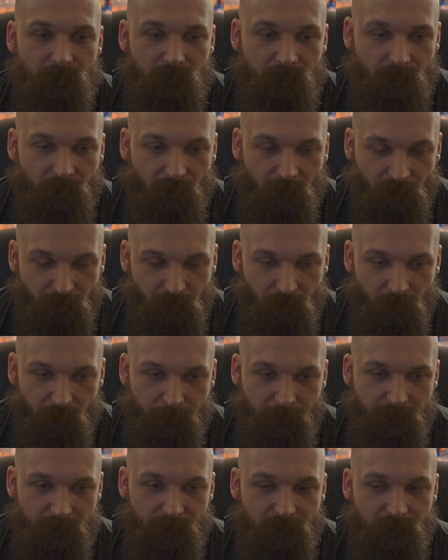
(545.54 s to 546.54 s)
to the
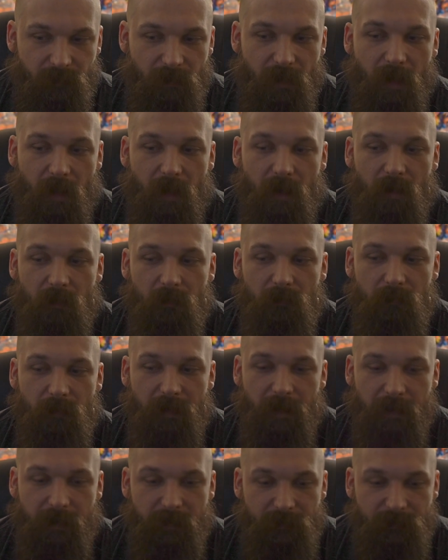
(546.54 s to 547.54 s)
third piece now,
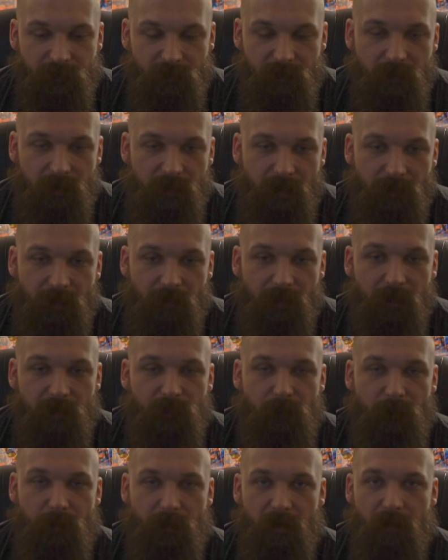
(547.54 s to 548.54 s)
and I could see that there has
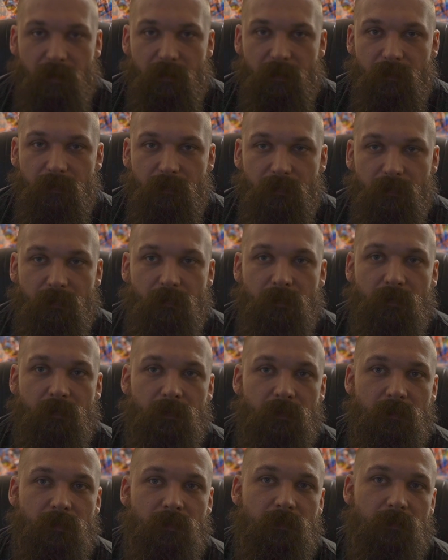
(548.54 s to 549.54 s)
been
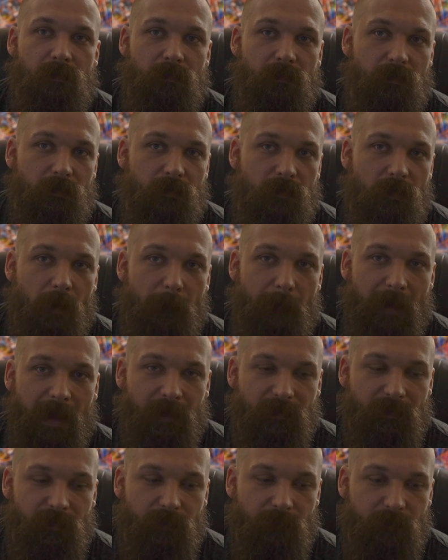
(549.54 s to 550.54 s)
a
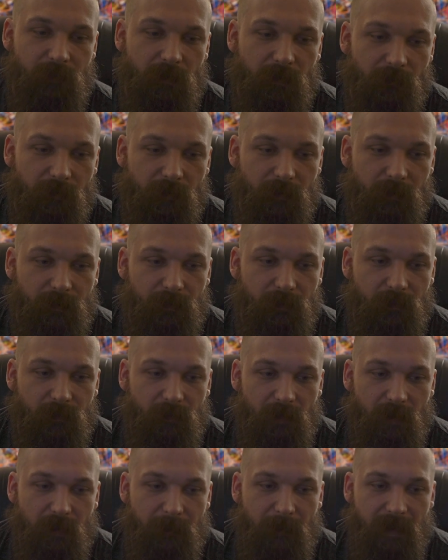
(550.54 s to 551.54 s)
massive difference
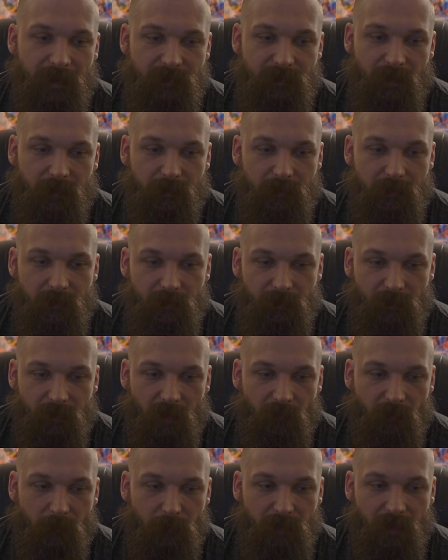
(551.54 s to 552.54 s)
in my techniques that
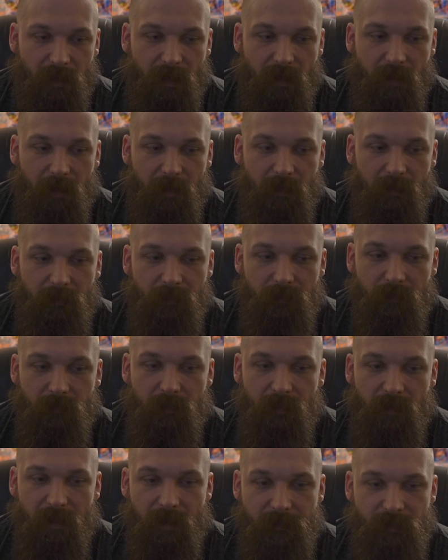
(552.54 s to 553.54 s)
I've applied
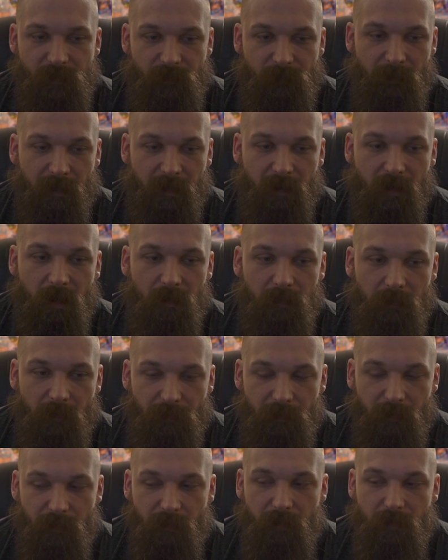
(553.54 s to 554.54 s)
and just my color
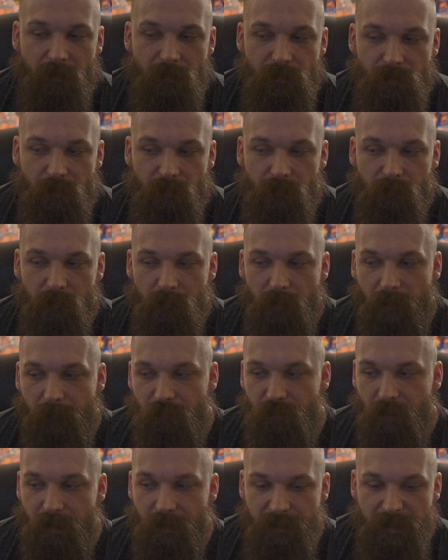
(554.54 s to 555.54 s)
theory in general. I've
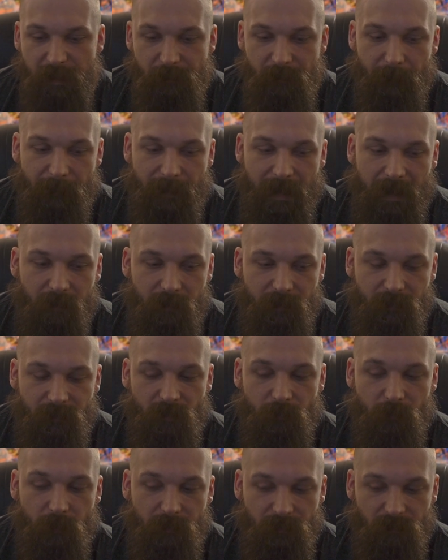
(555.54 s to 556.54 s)
tried to keep the palette
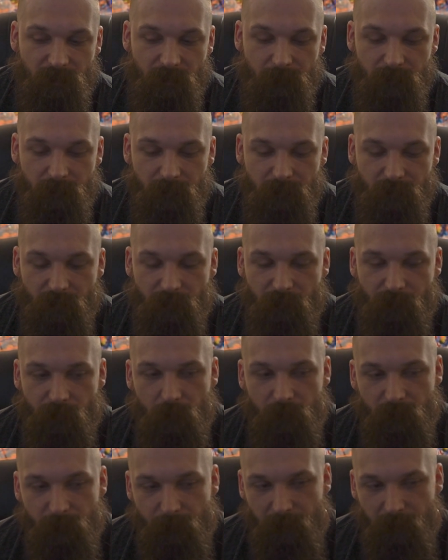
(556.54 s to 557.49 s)
somewhat similar to the first